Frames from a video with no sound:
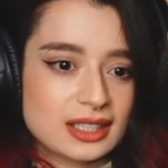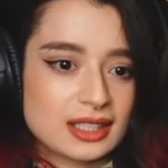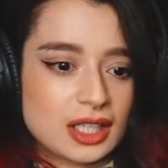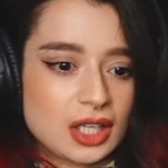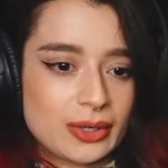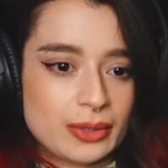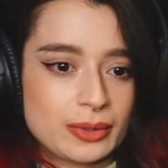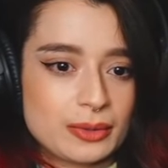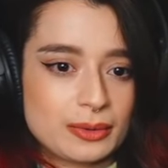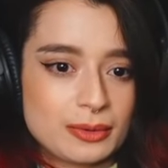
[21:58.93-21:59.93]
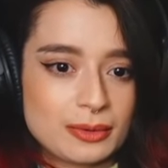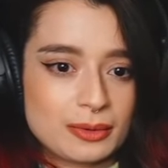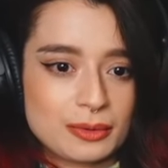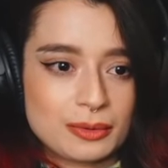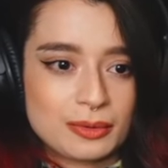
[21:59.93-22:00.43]

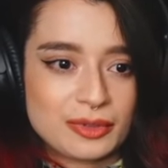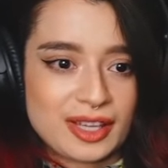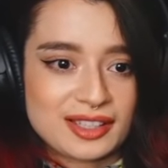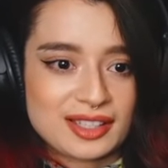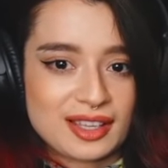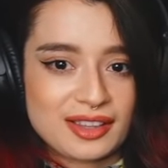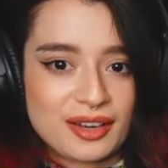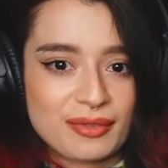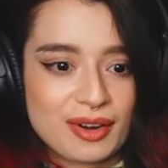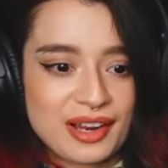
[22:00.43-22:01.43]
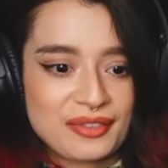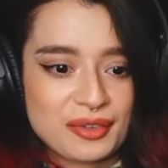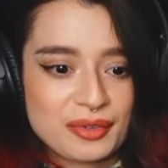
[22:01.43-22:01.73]
Oh, that's how their rivalry